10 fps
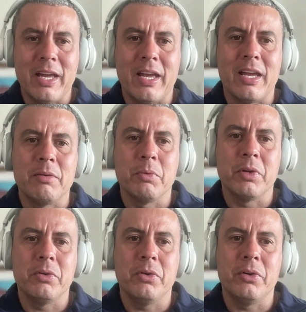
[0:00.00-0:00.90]
and
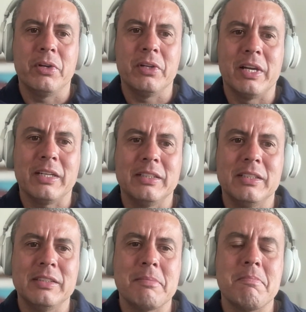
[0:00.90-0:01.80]
we're doing like
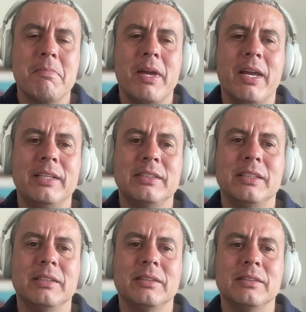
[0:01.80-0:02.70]
this
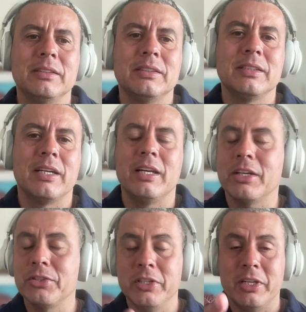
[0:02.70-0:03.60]
amazing design.
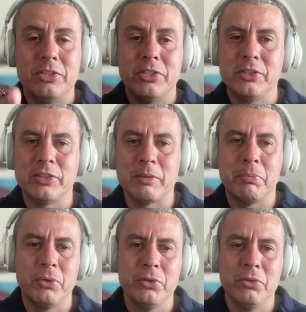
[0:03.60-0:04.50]
Actually, I just
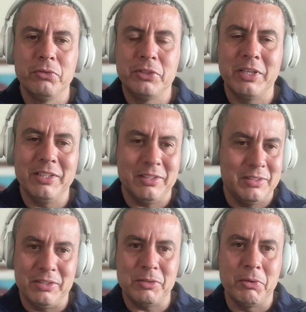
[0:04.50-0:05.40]
approved
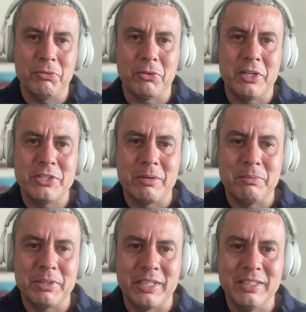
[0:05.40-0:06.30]
just before I
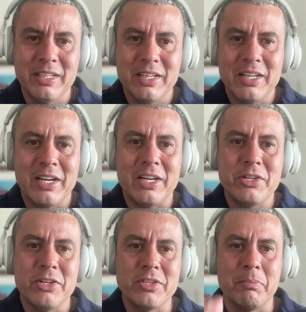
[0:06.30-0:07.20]
jumped in.
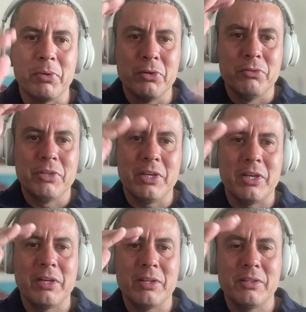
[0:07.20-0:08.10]
I just approved
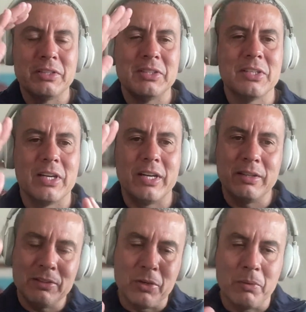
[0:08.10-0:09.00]
the
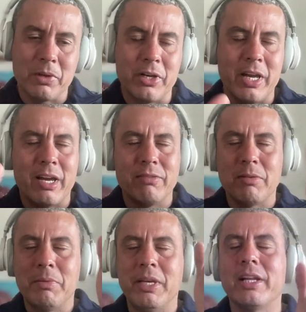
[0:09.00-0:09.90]
design. So we're gonna have
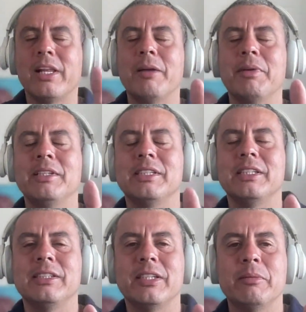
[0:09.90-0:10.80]
a mini climbing
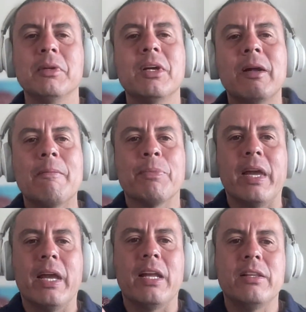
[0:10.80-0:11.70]
system,
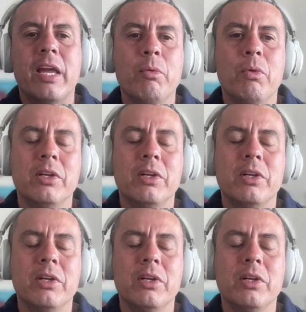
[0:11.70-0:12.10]
and they